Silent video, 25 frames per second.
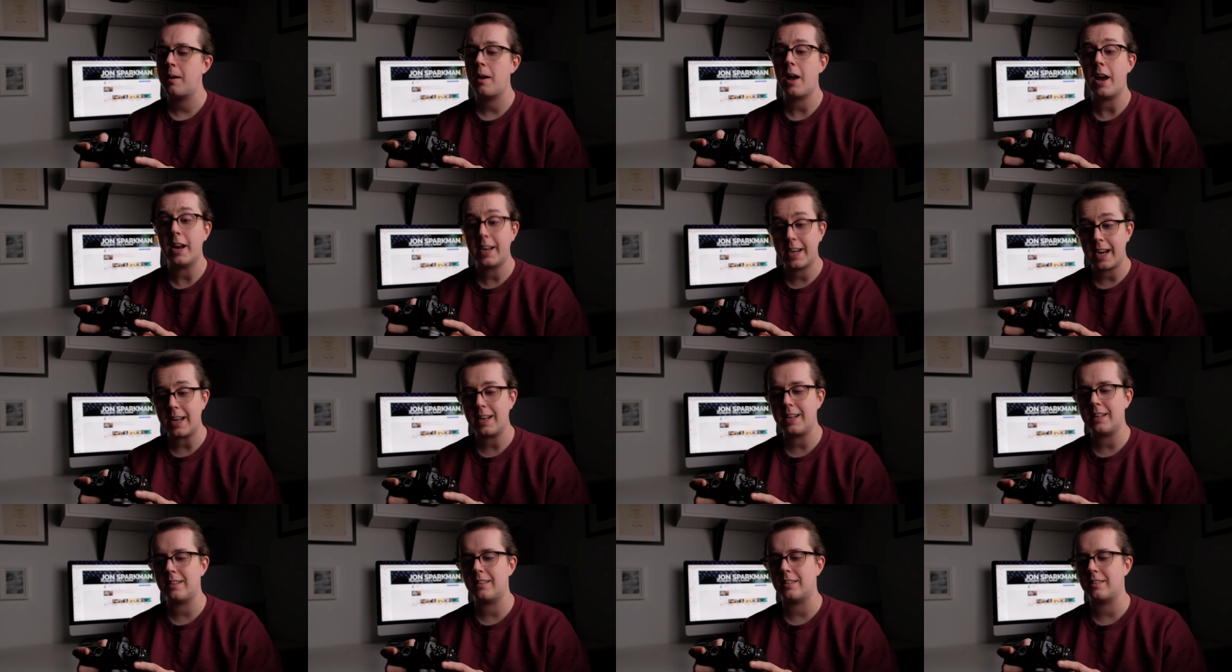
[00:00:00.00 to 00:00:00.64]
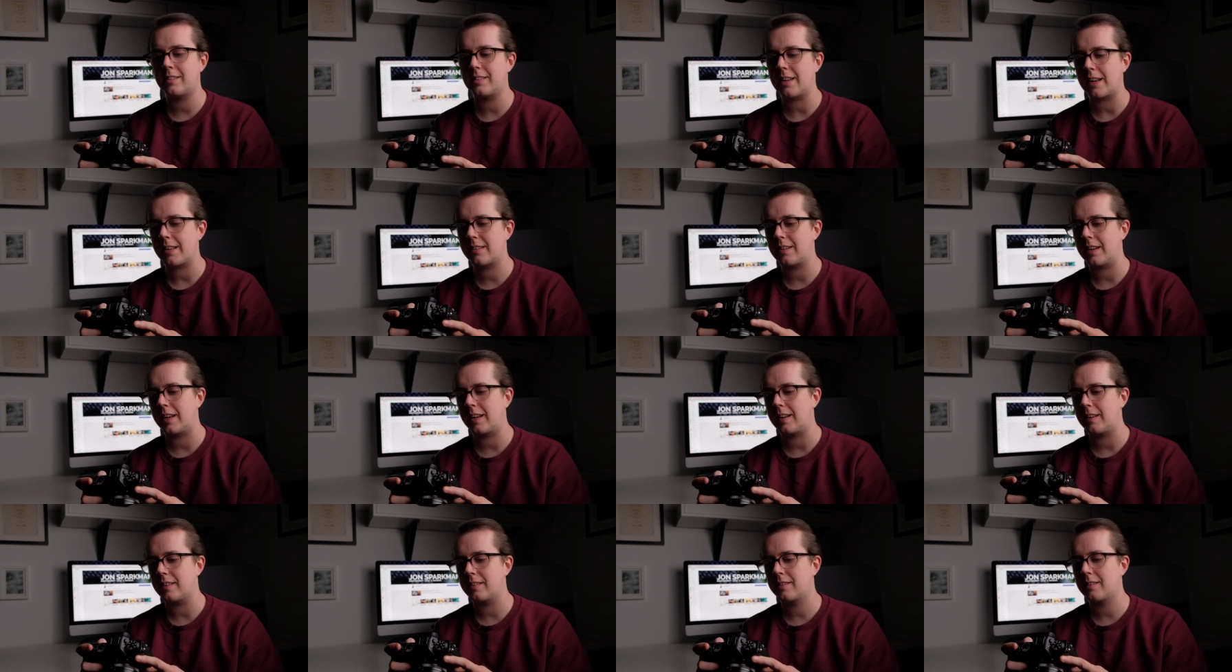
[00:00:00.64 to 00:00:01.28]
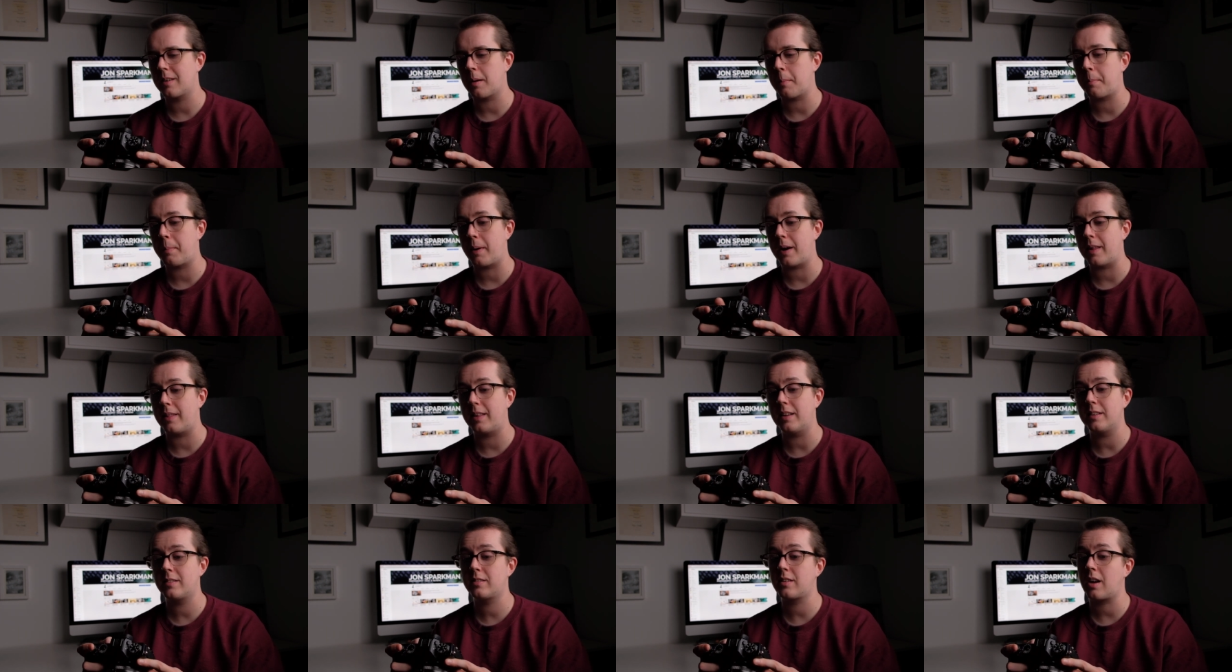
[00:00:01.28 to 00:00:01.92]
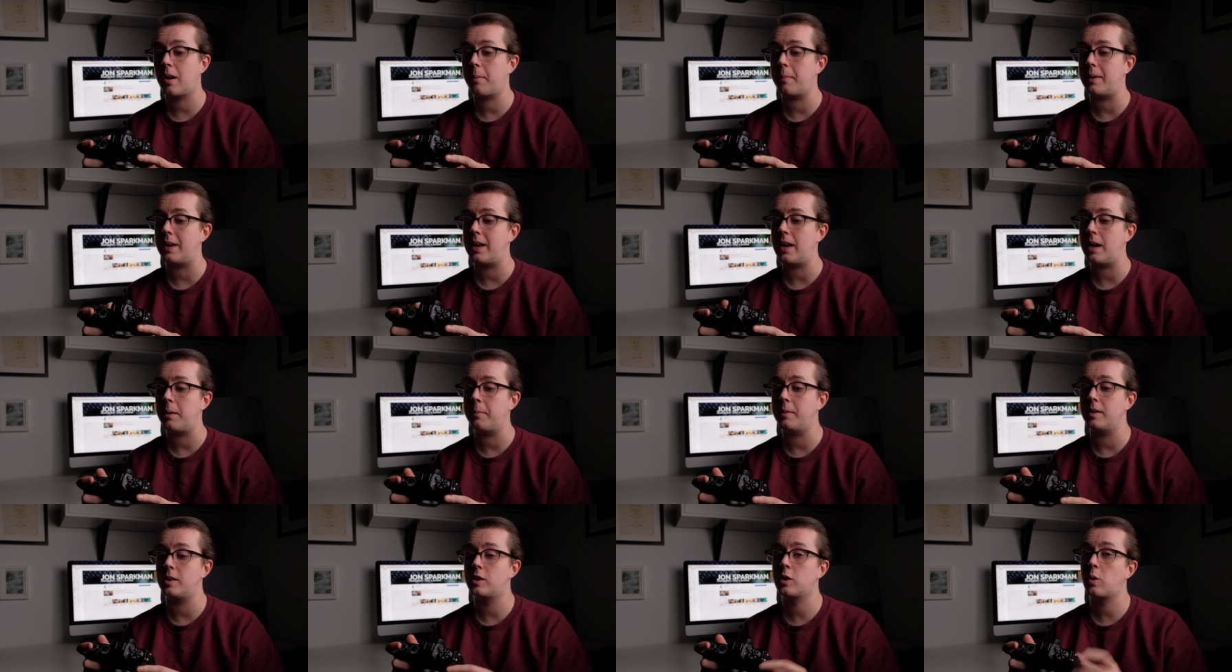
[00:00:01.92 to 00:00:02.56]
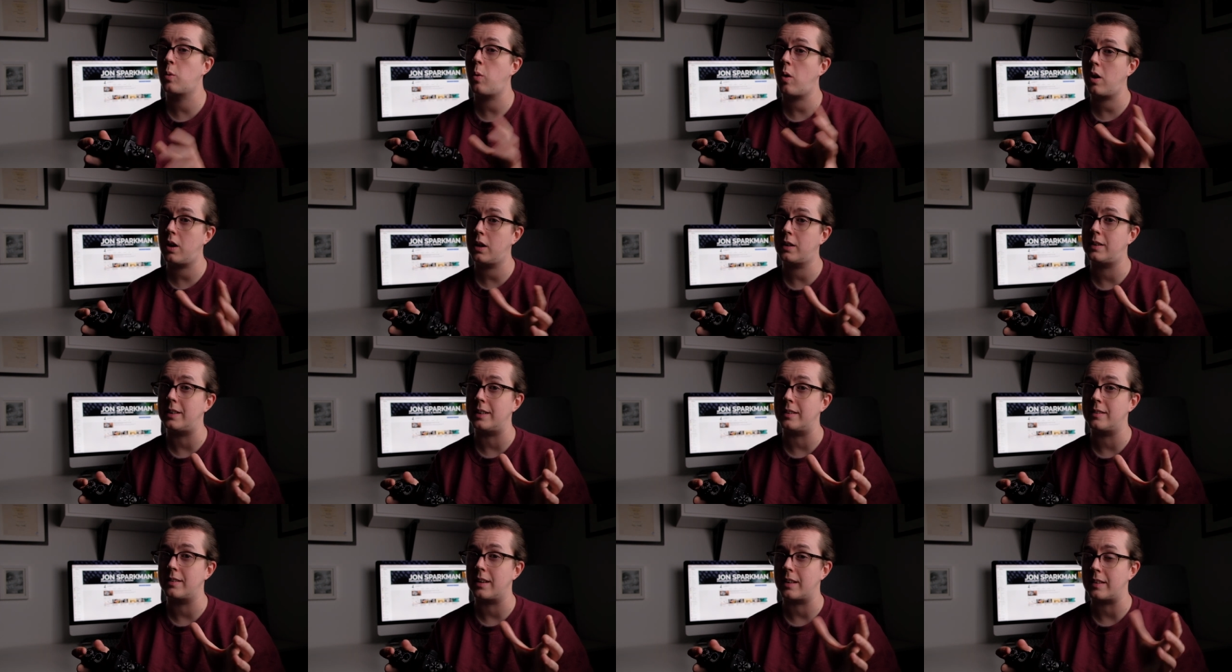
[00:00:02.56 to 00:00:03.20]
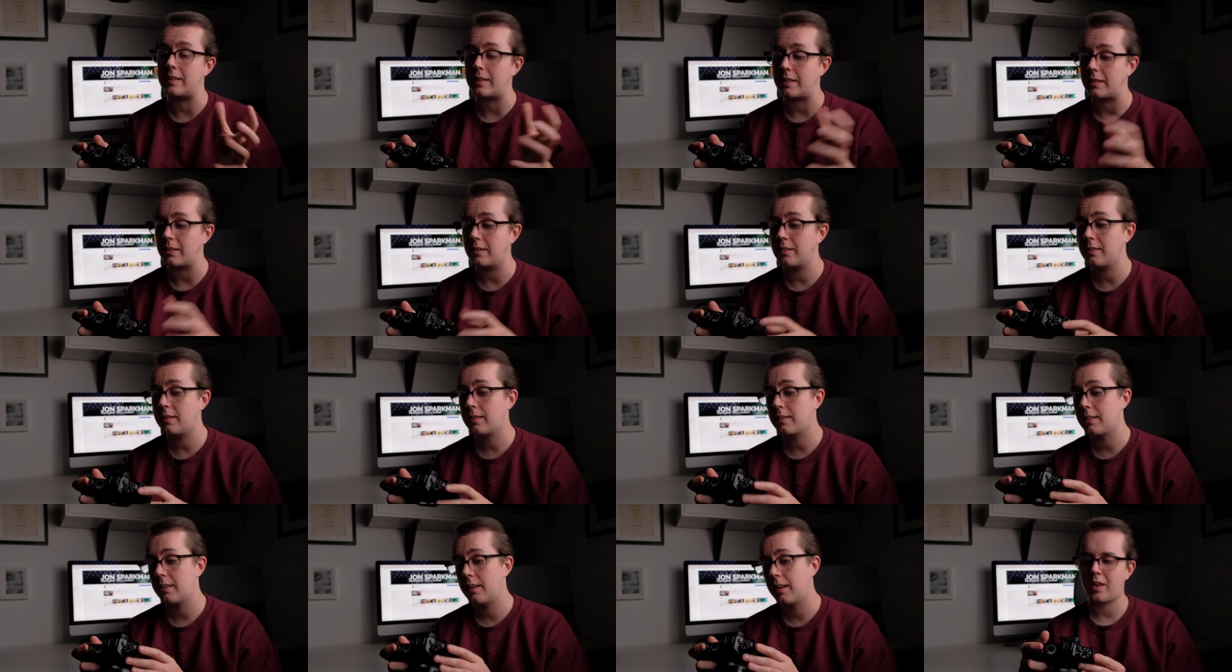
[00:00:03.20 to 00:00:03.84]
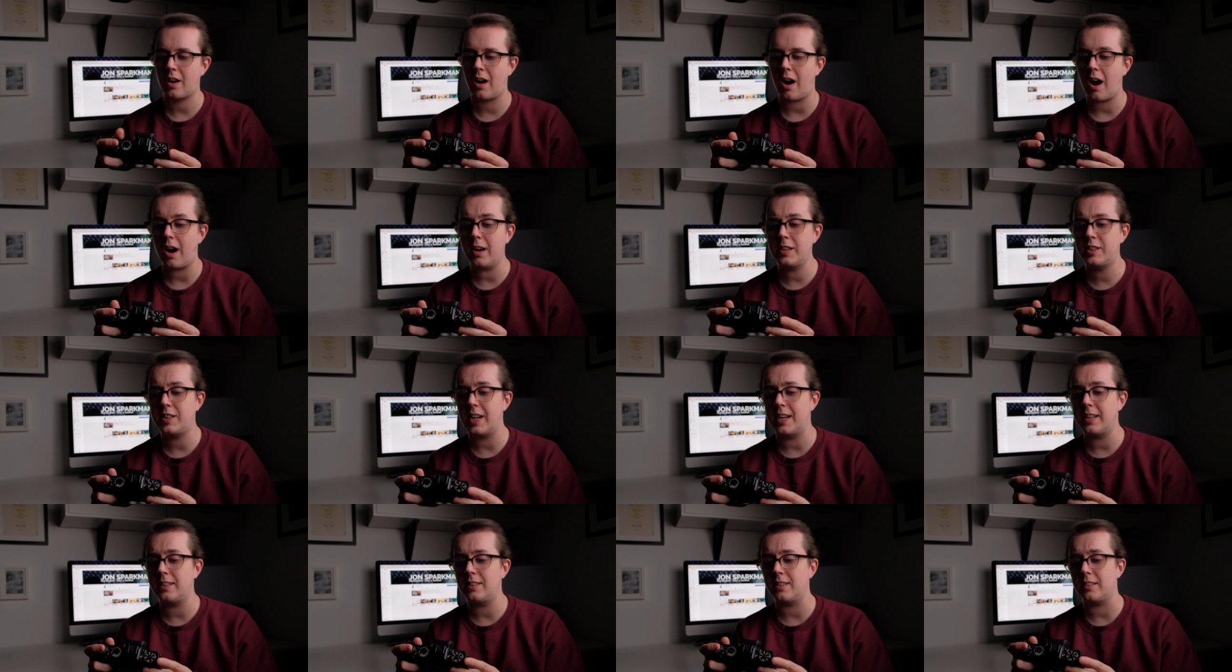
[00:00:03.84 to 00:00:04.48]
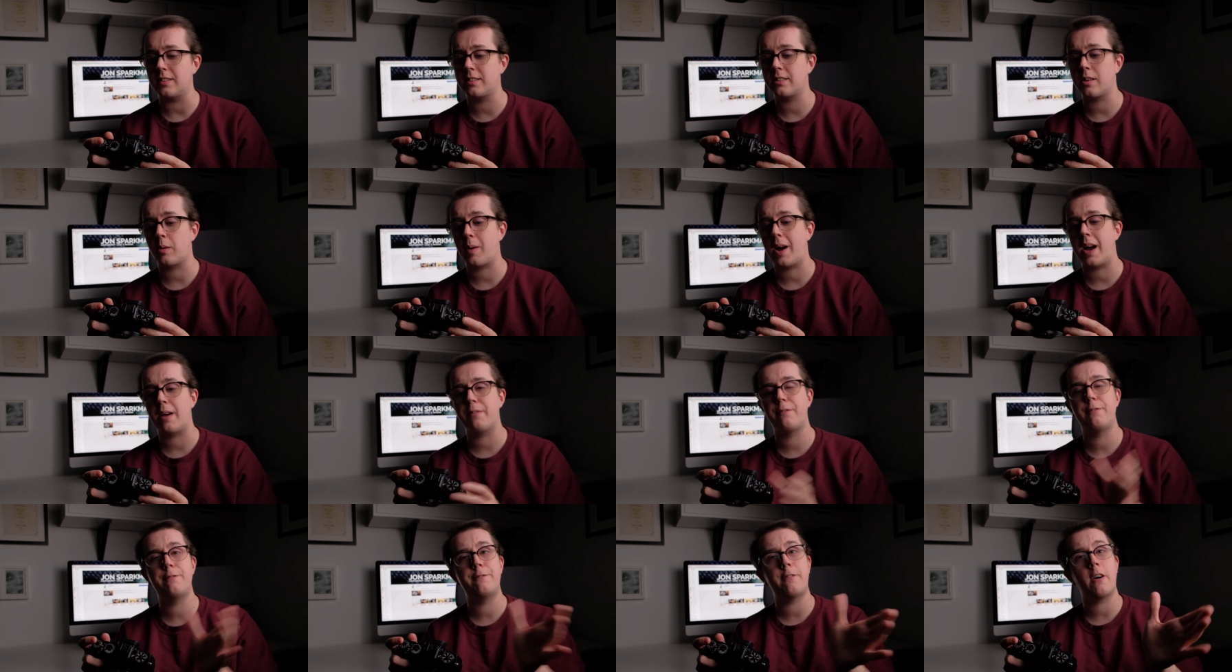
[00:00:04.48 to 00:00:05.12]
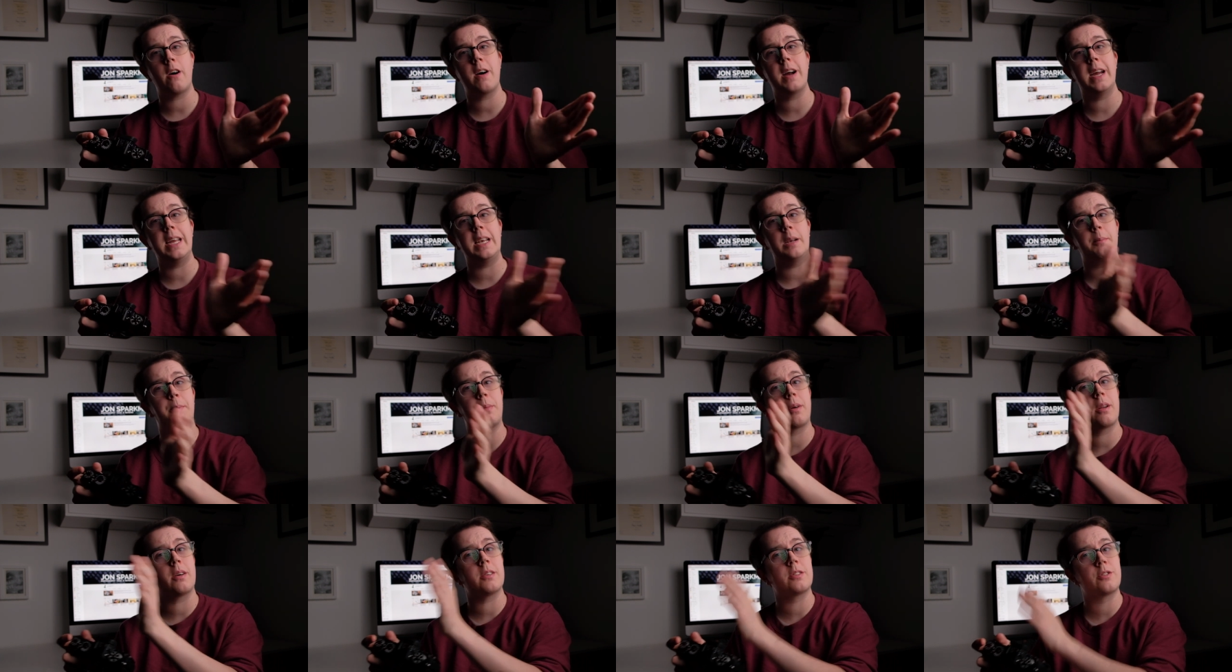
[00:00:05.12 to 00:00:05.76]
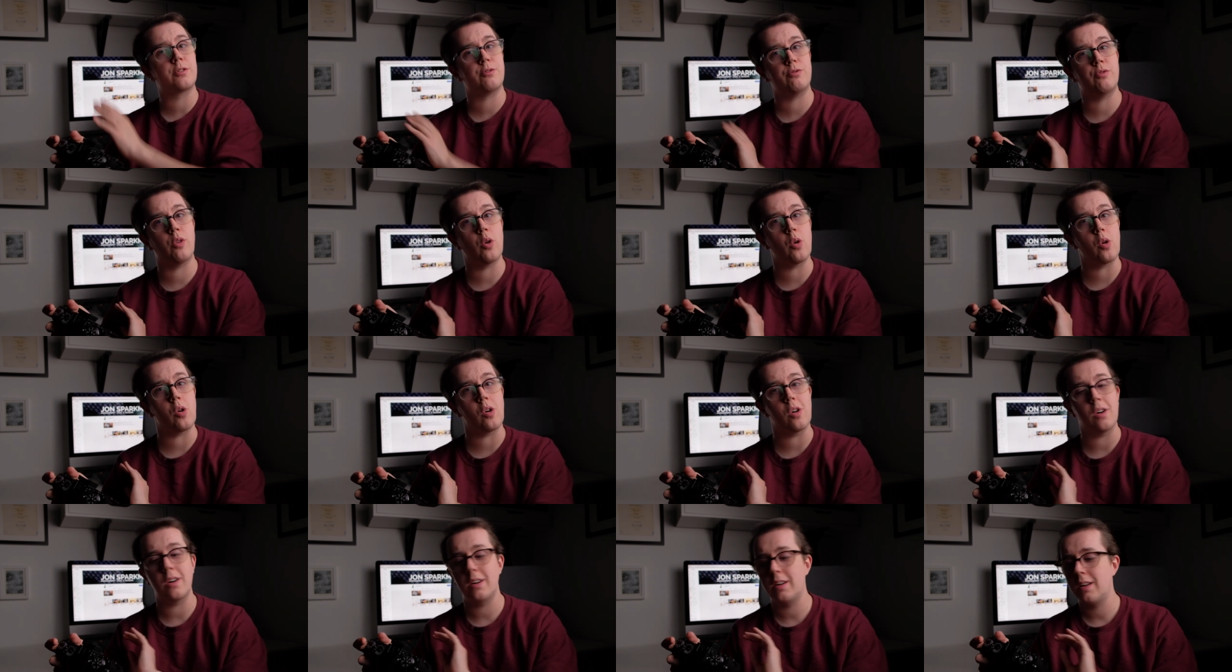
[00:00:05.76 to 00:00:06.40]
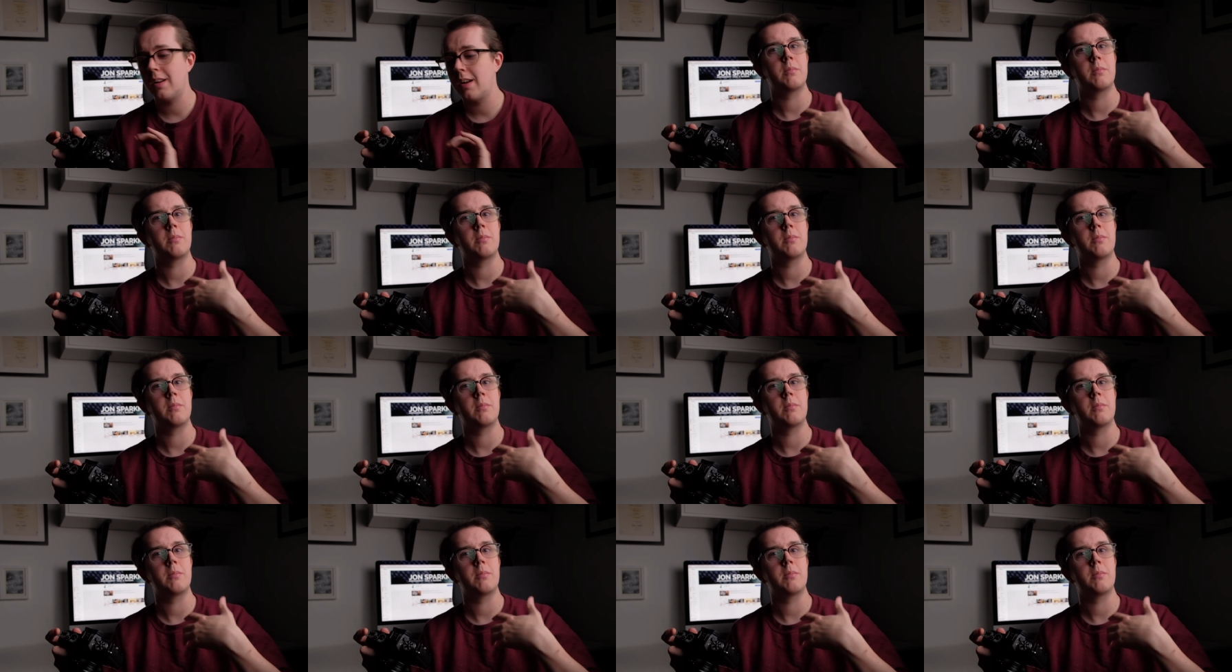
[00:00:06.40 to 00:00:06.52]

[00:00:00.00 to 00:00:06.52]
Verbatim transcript: Again in the settings, but this time in image quality settings, I change it so I have fine plus raw.